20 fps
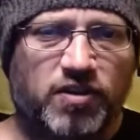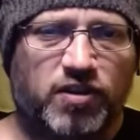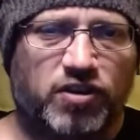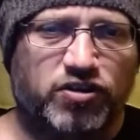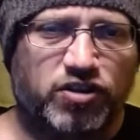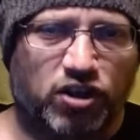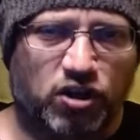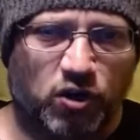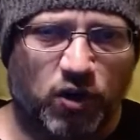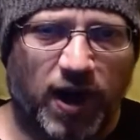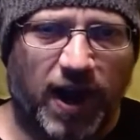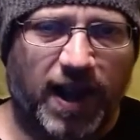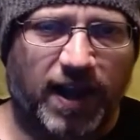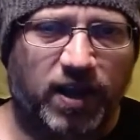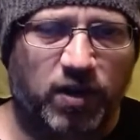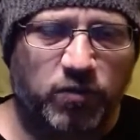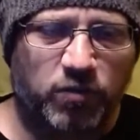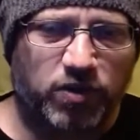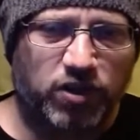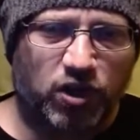there's a
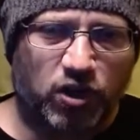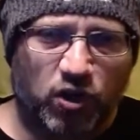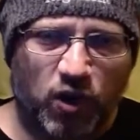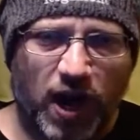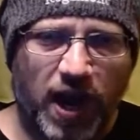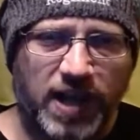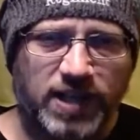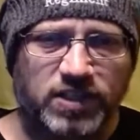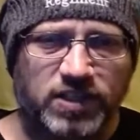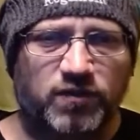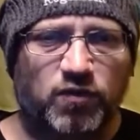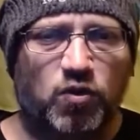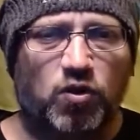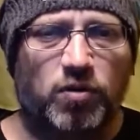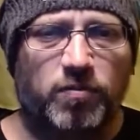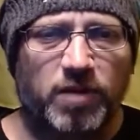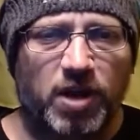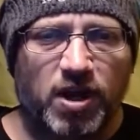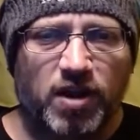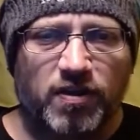crack. And when the cracks
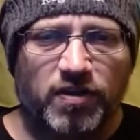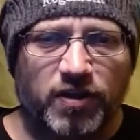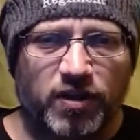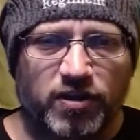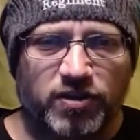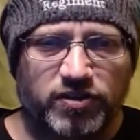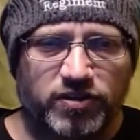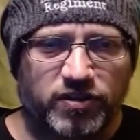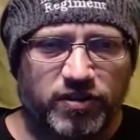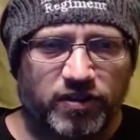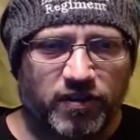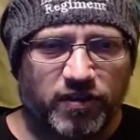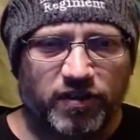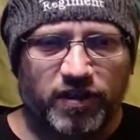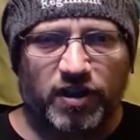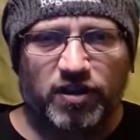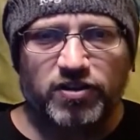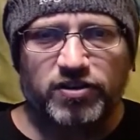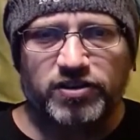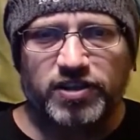form, there's
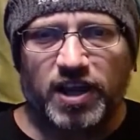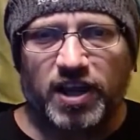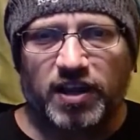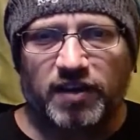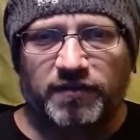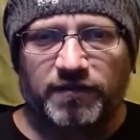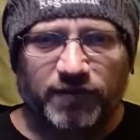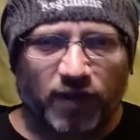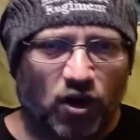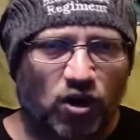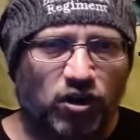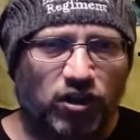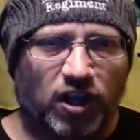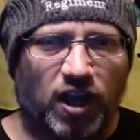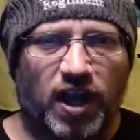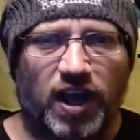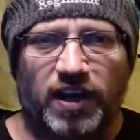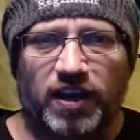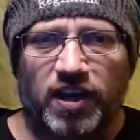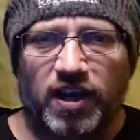a fault
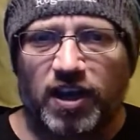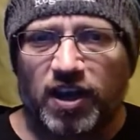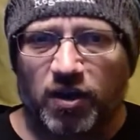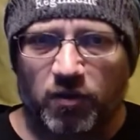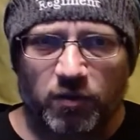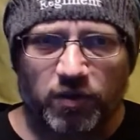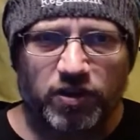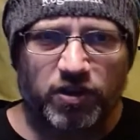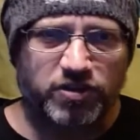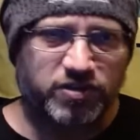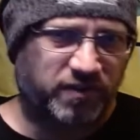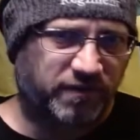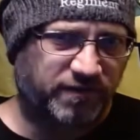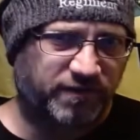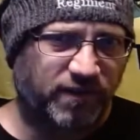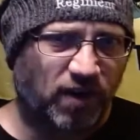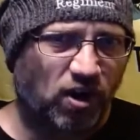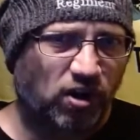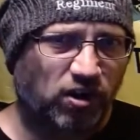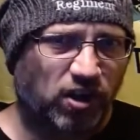line. And when there's a
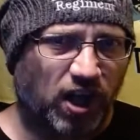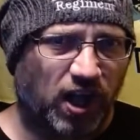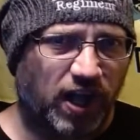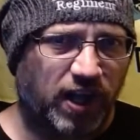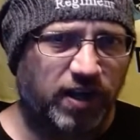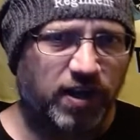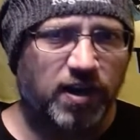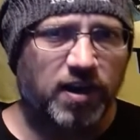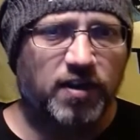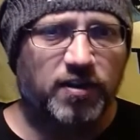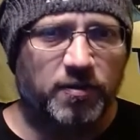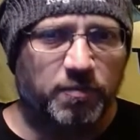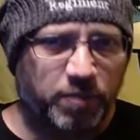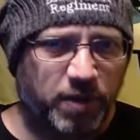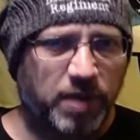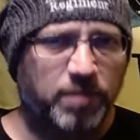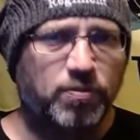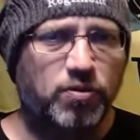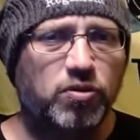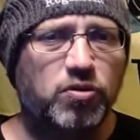fault line, the
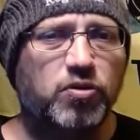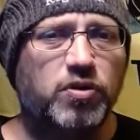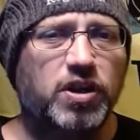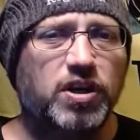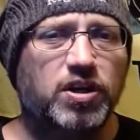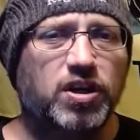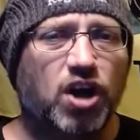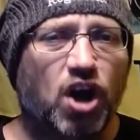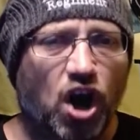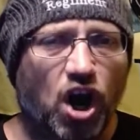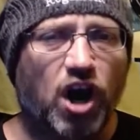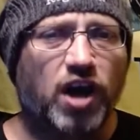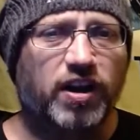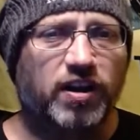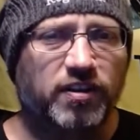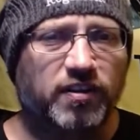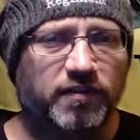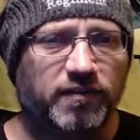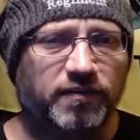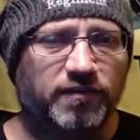people who get caught
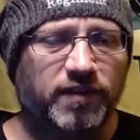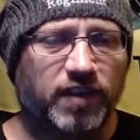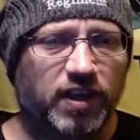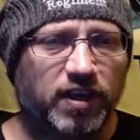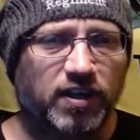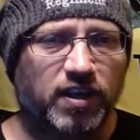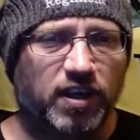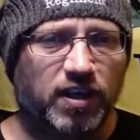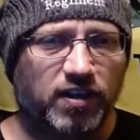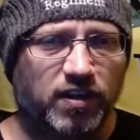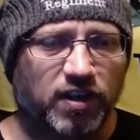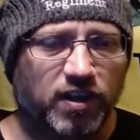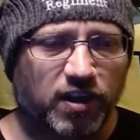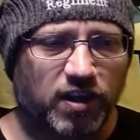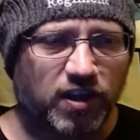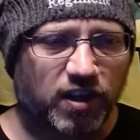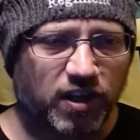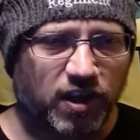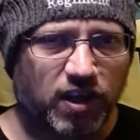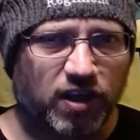in
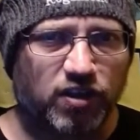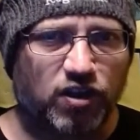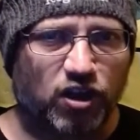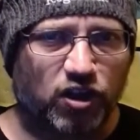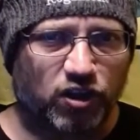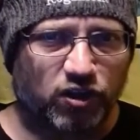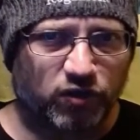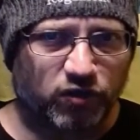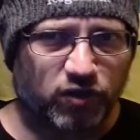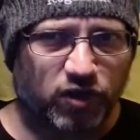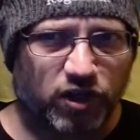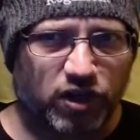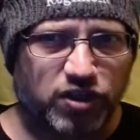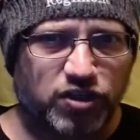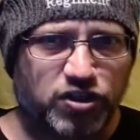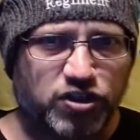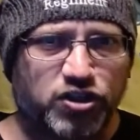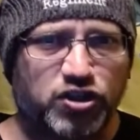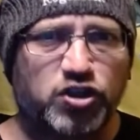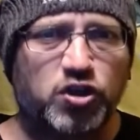the
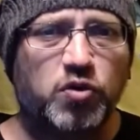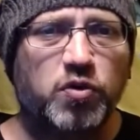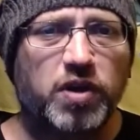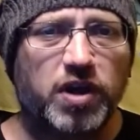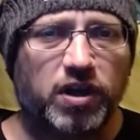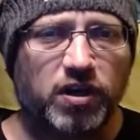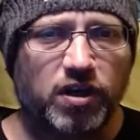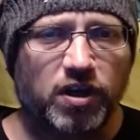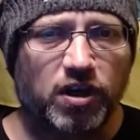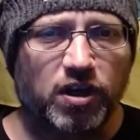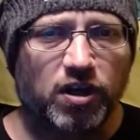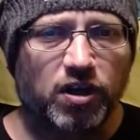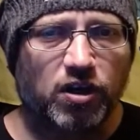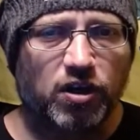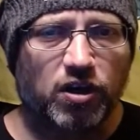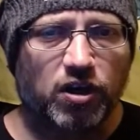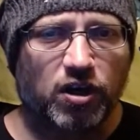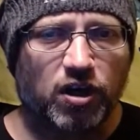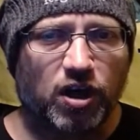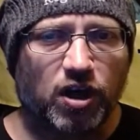ensuing
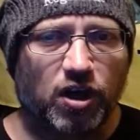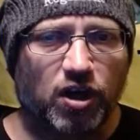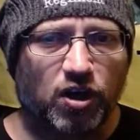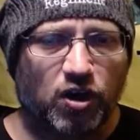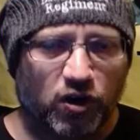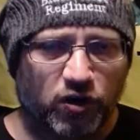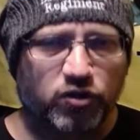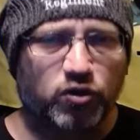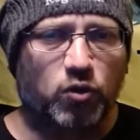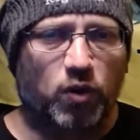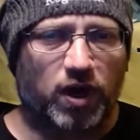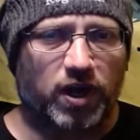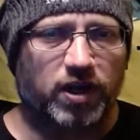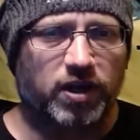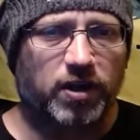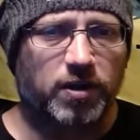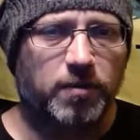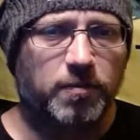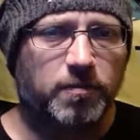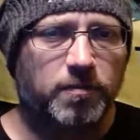
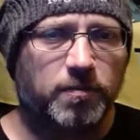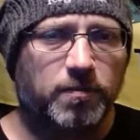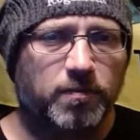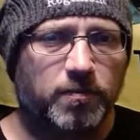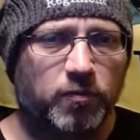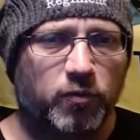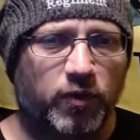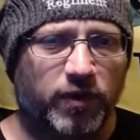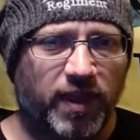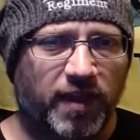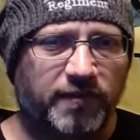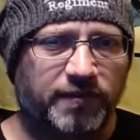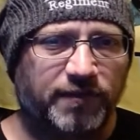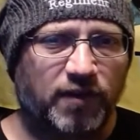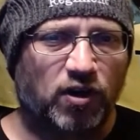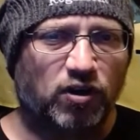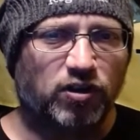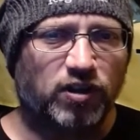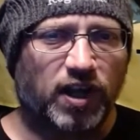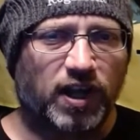earthquake, when that
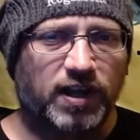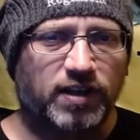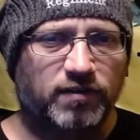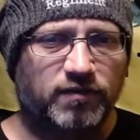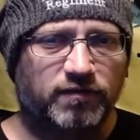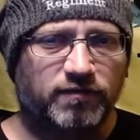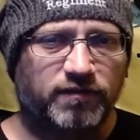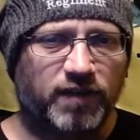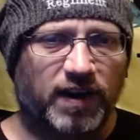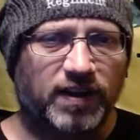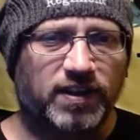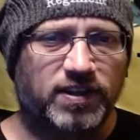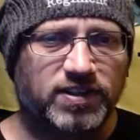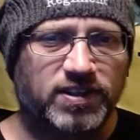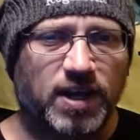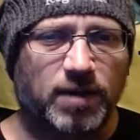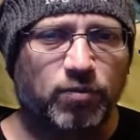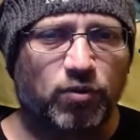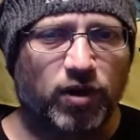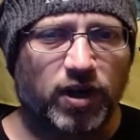fault line finally
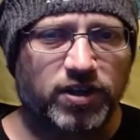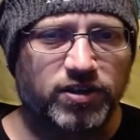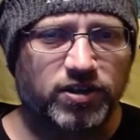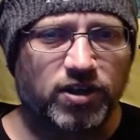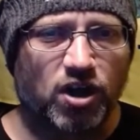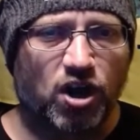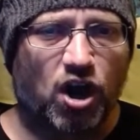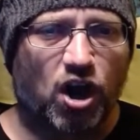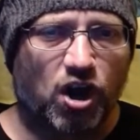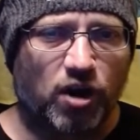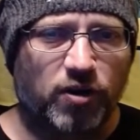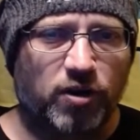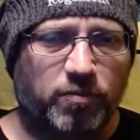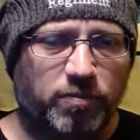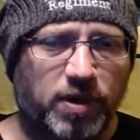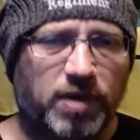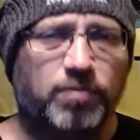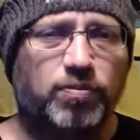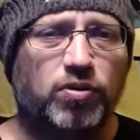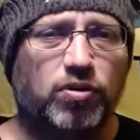separates, are the
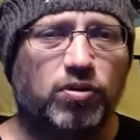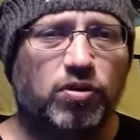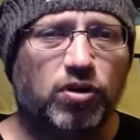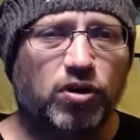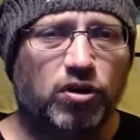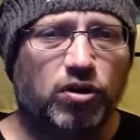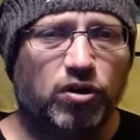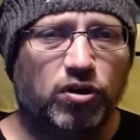people